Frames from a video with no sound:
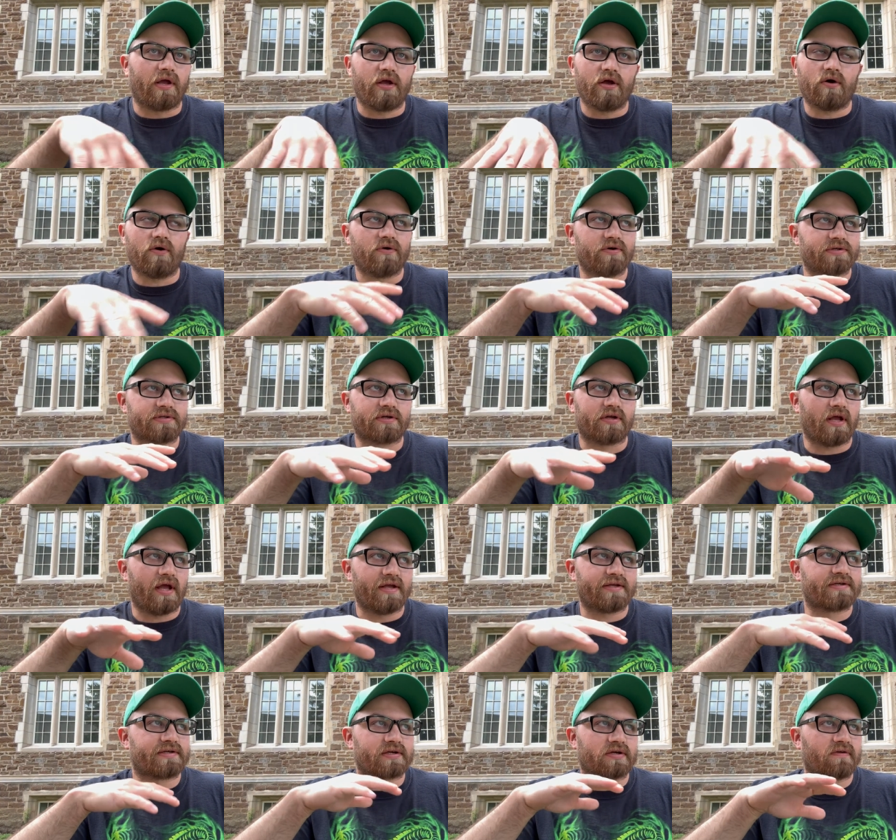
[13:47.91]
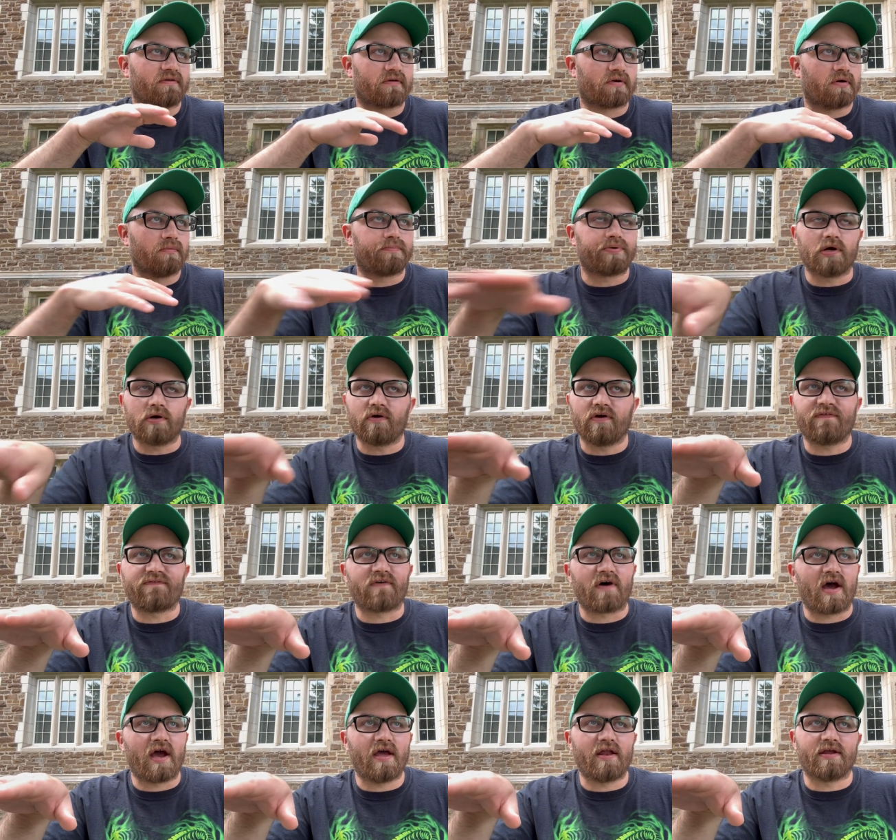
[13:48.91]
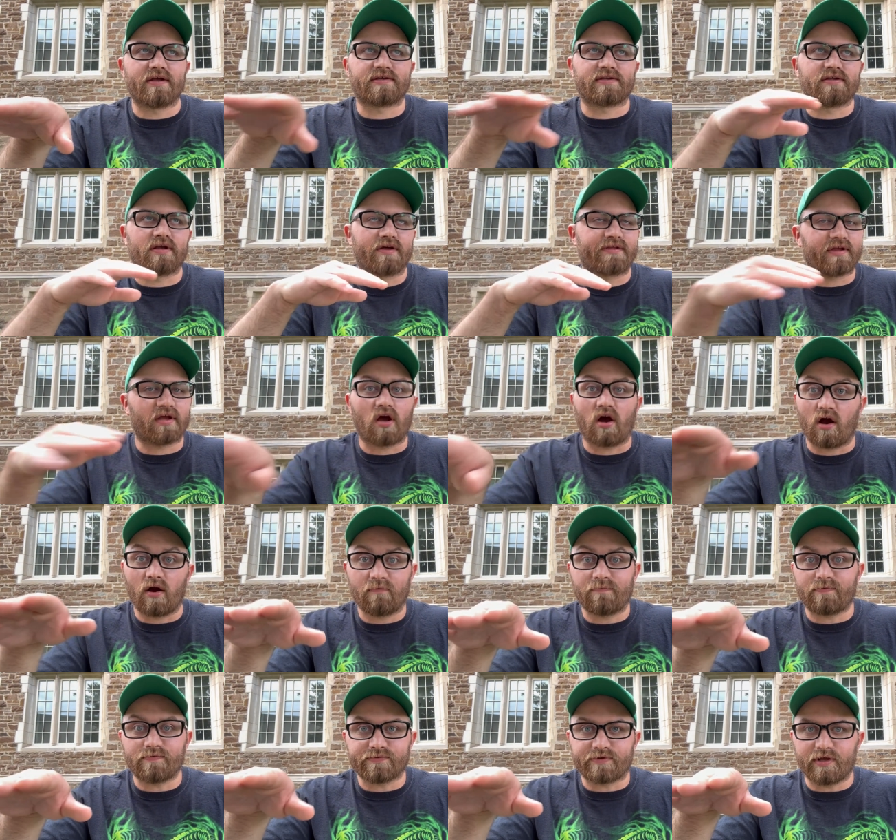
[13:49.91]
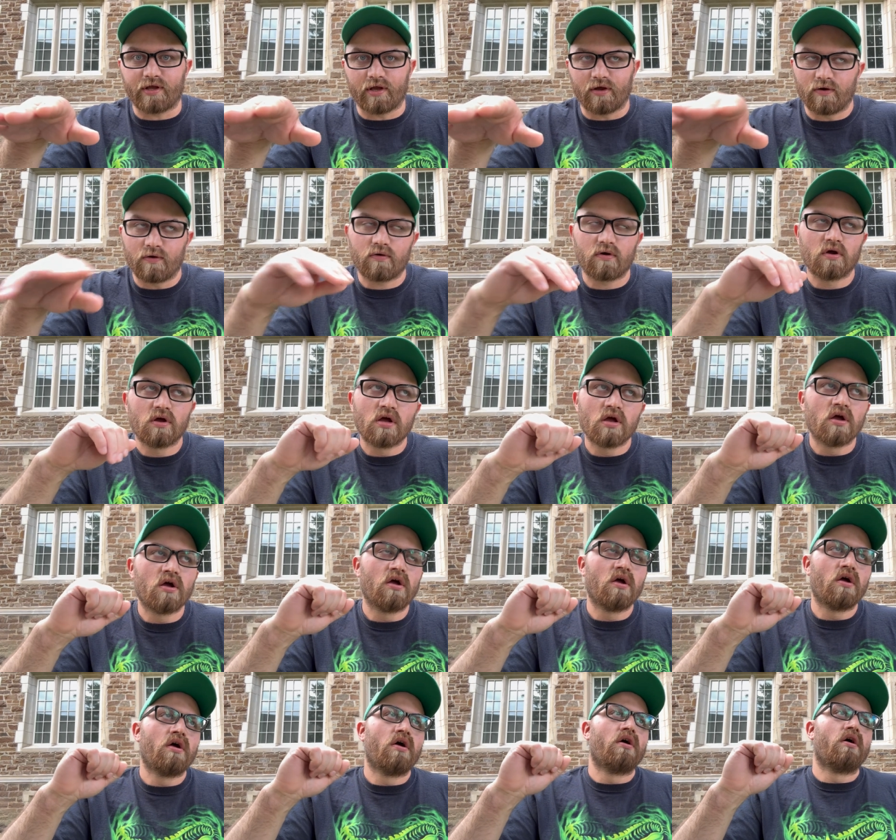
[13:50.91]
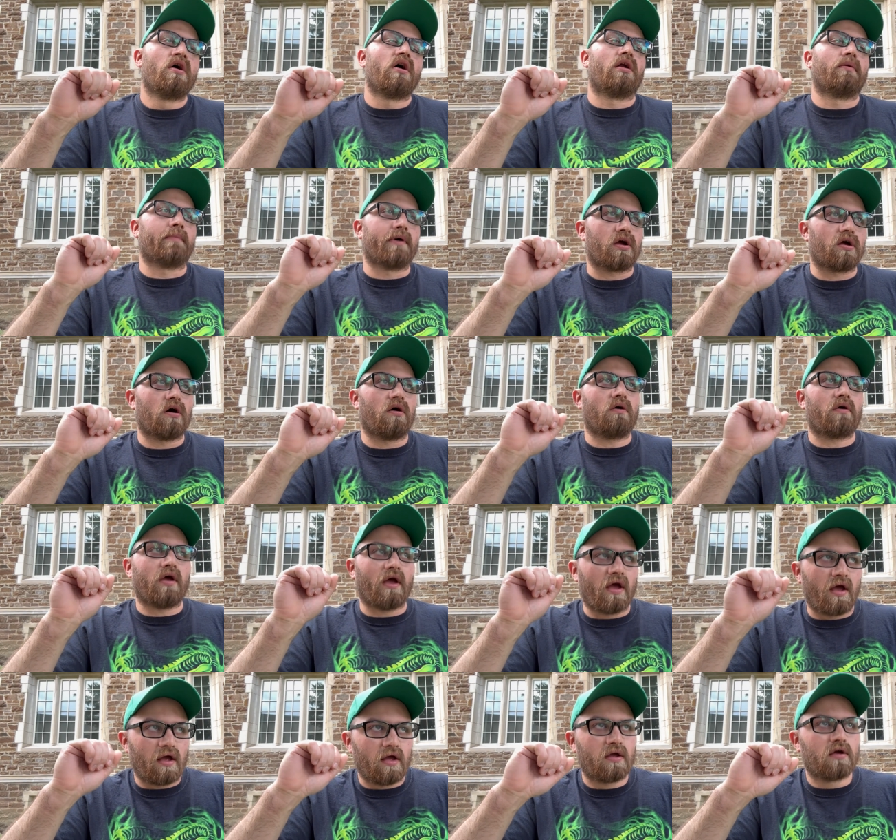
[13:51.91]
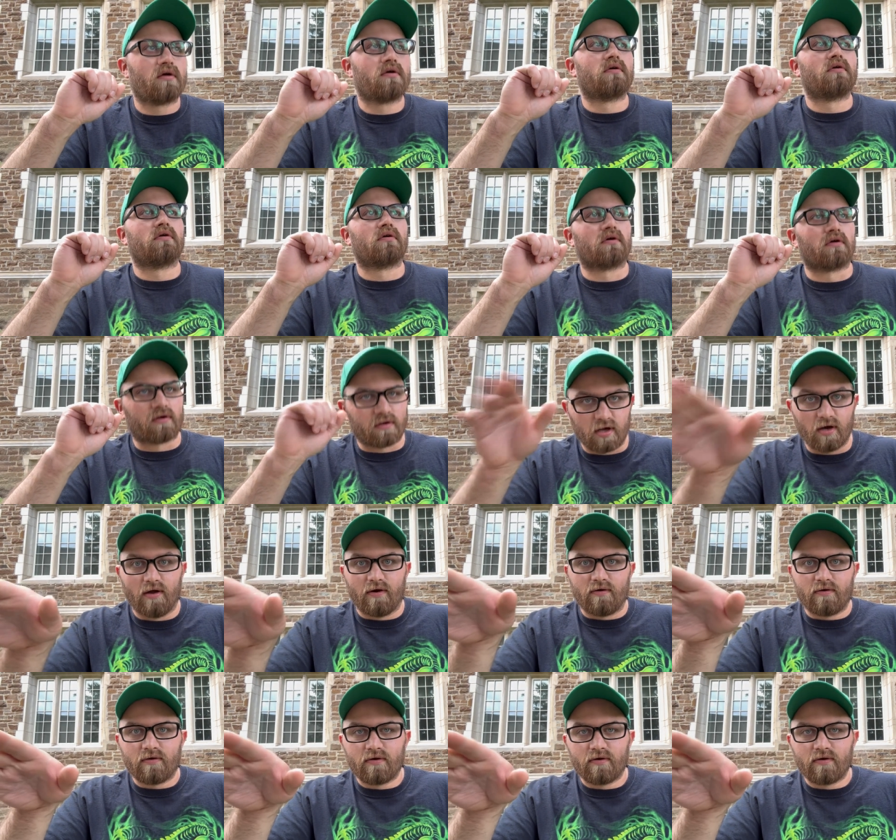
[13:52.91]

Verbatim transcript: He goes, it's completely fine. It's nothing harmful to you. And I'm like, okay, good.